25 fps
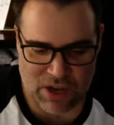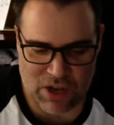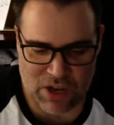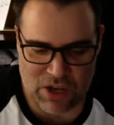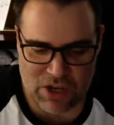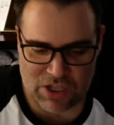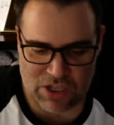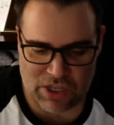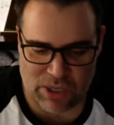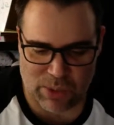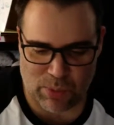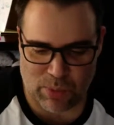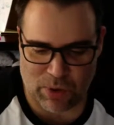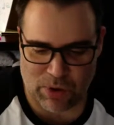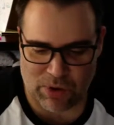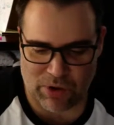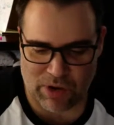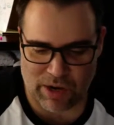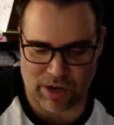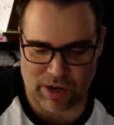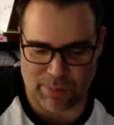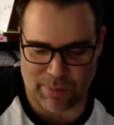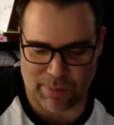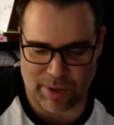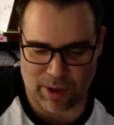She
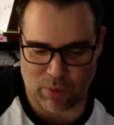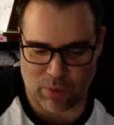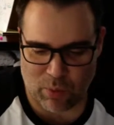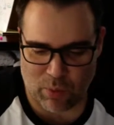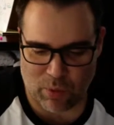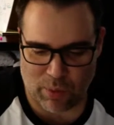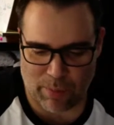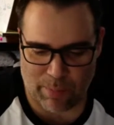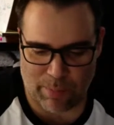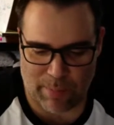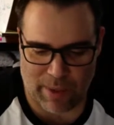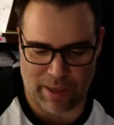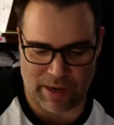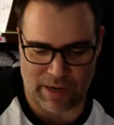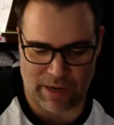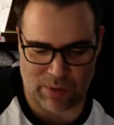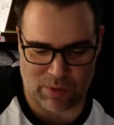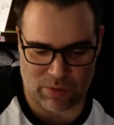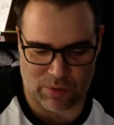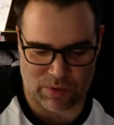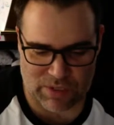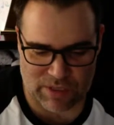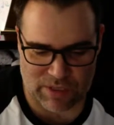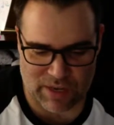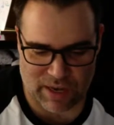worried about what many
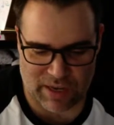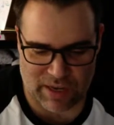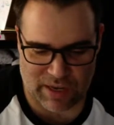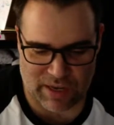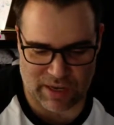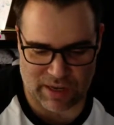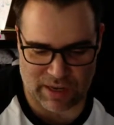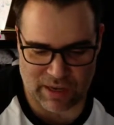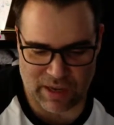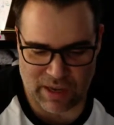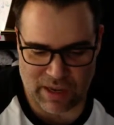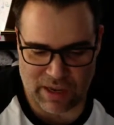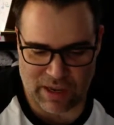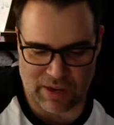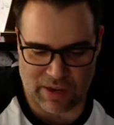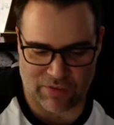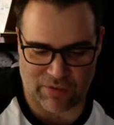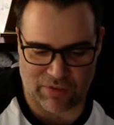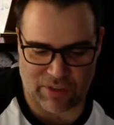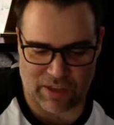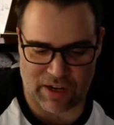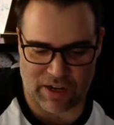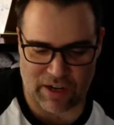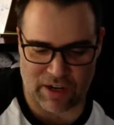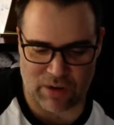were saying. If
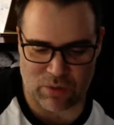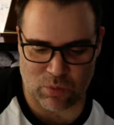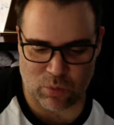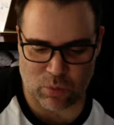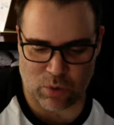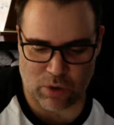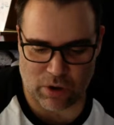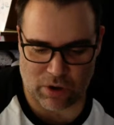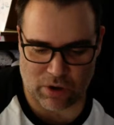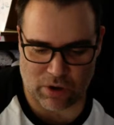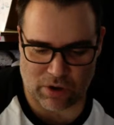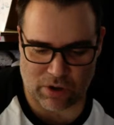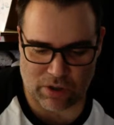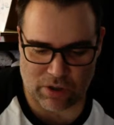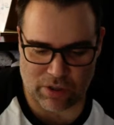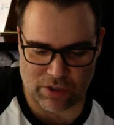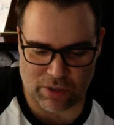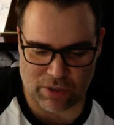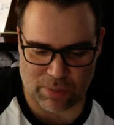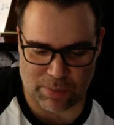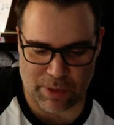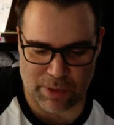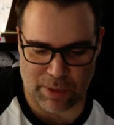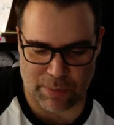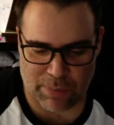they didn't work, the
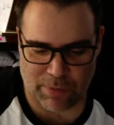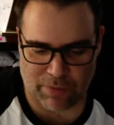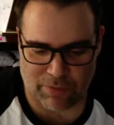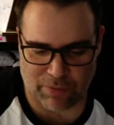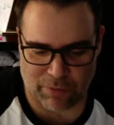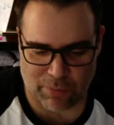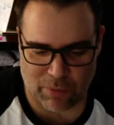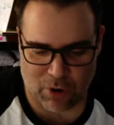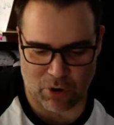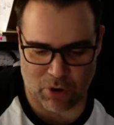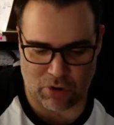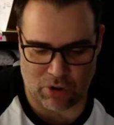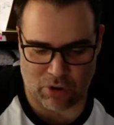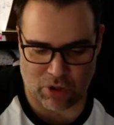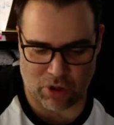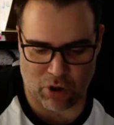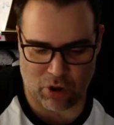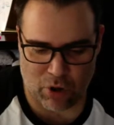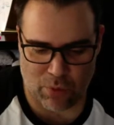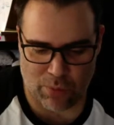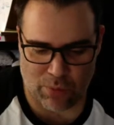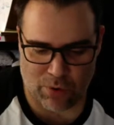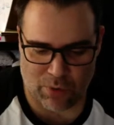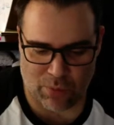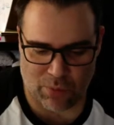people from
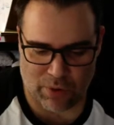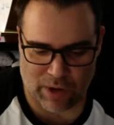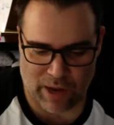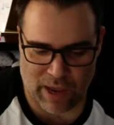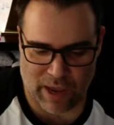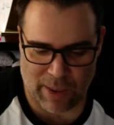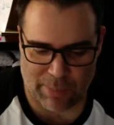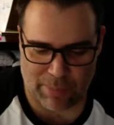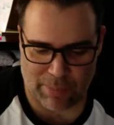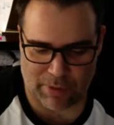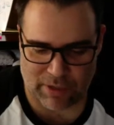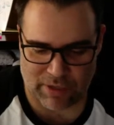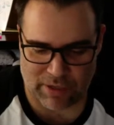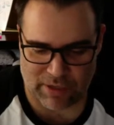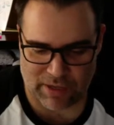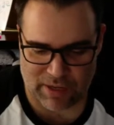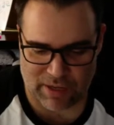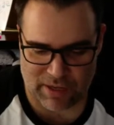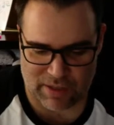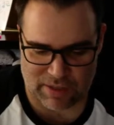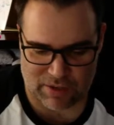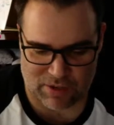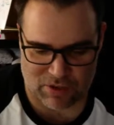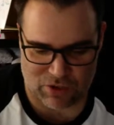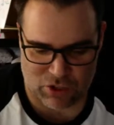Oklahoma would happily
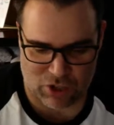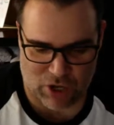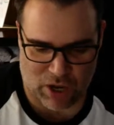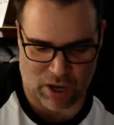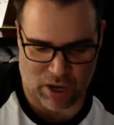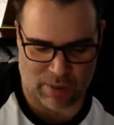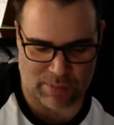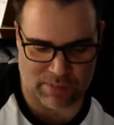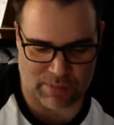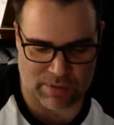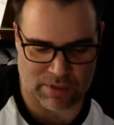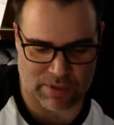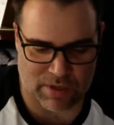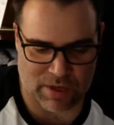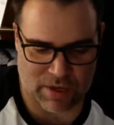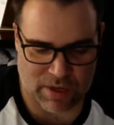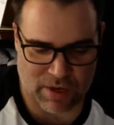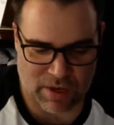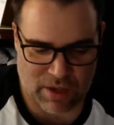take their jobs.